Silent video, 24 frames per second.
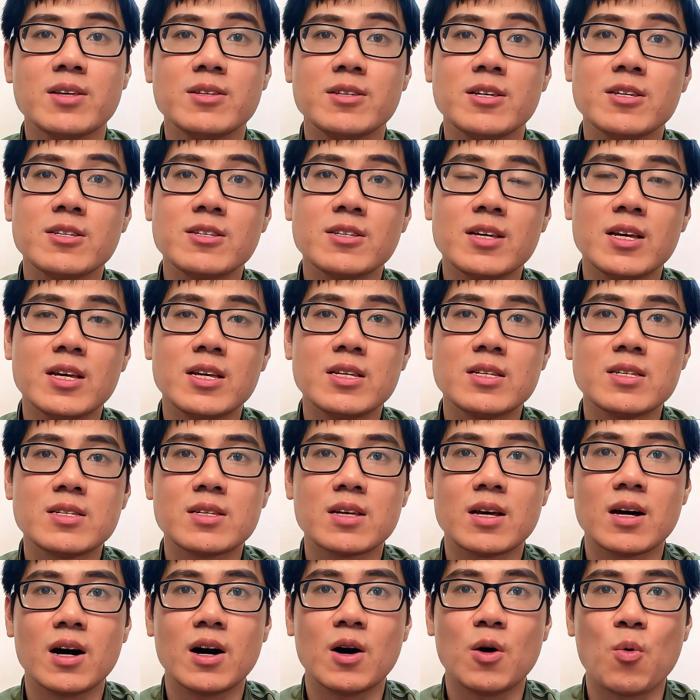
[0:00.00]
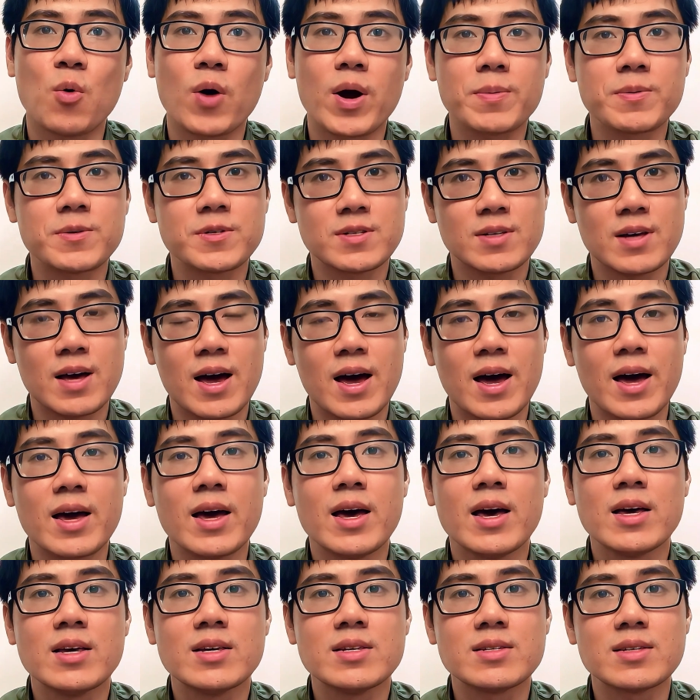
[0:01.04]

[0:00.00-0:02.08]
This is a website